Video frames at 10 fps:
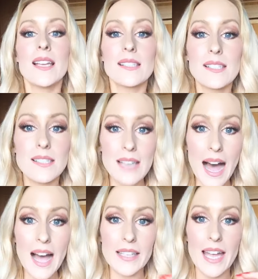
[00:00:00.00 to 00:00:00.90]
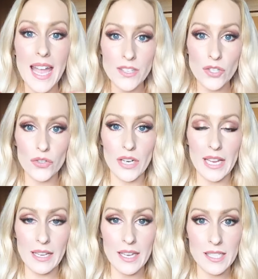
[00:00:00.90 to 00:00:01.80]
start
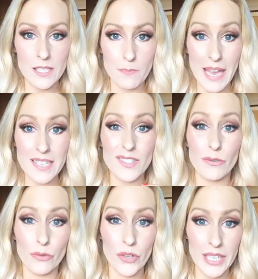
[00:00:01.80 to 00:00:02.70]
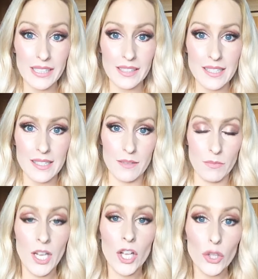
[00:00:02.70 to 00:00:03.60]
entering a space of realism,